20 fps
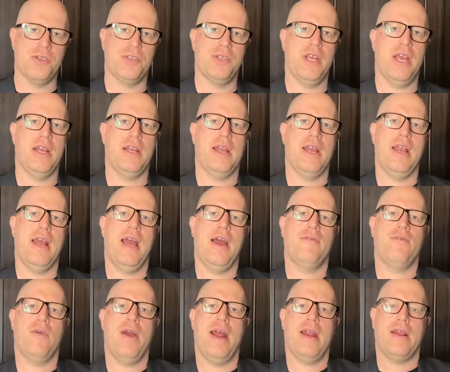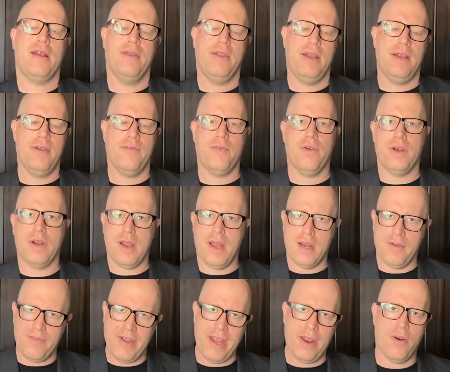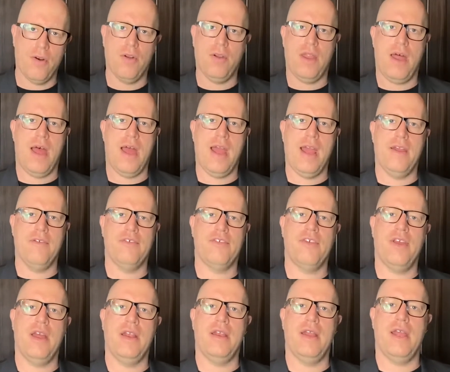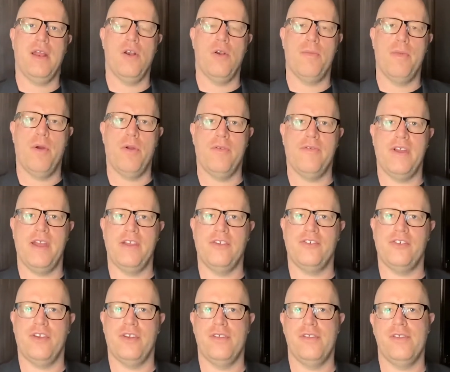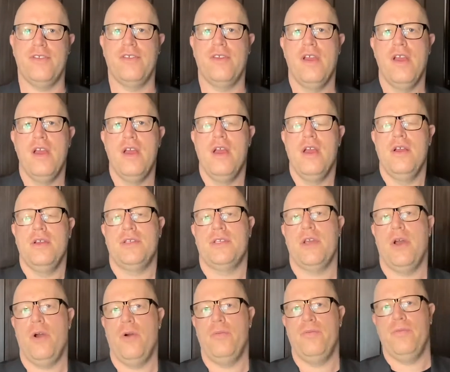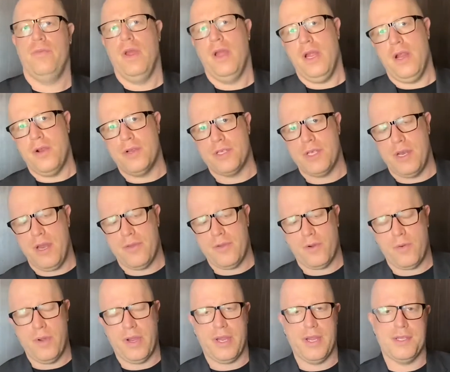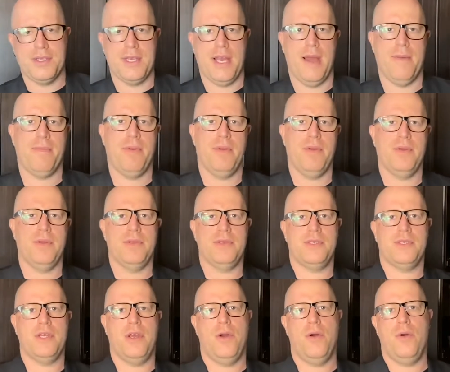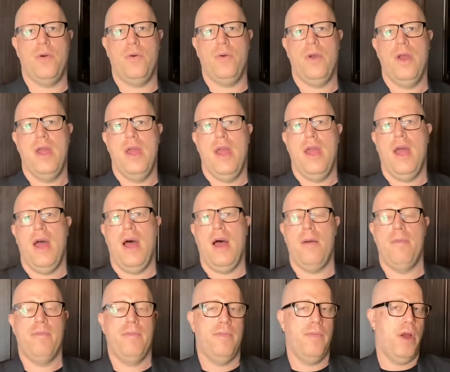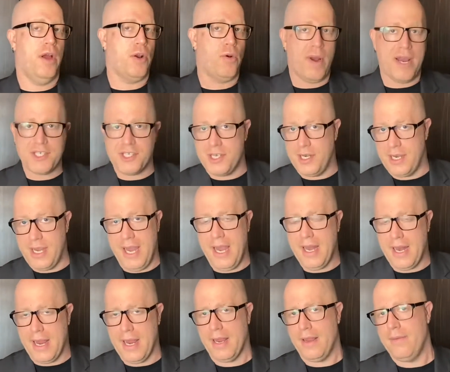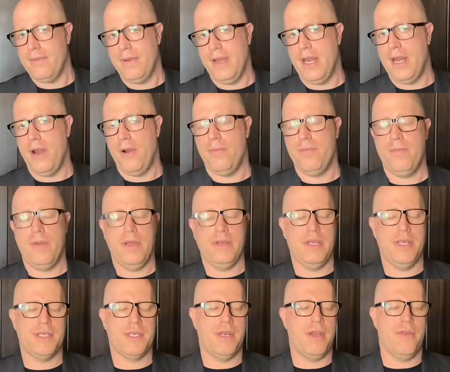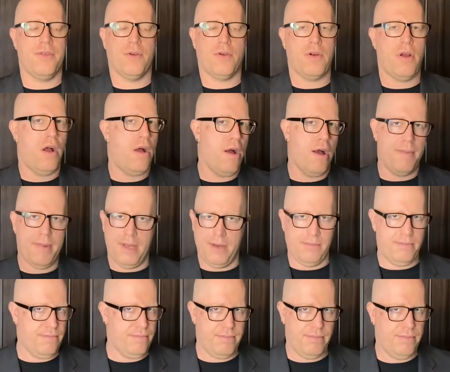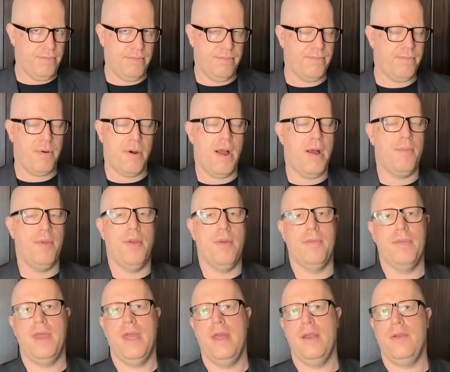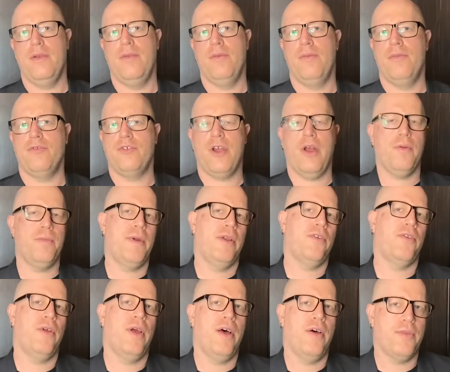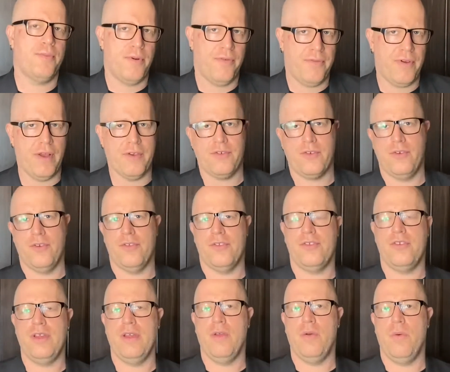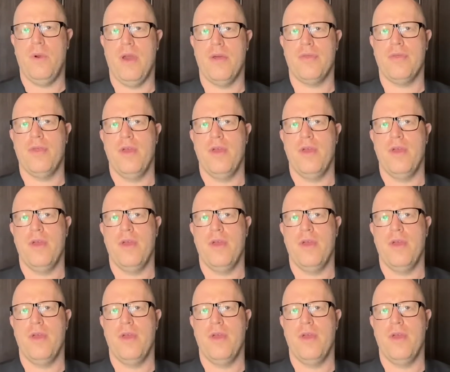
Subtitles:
and can have radically different kind of inner lives and inner motivations. So here's another quick example. So aggression, hitting, it is another common problem that child mental health professionals deal with,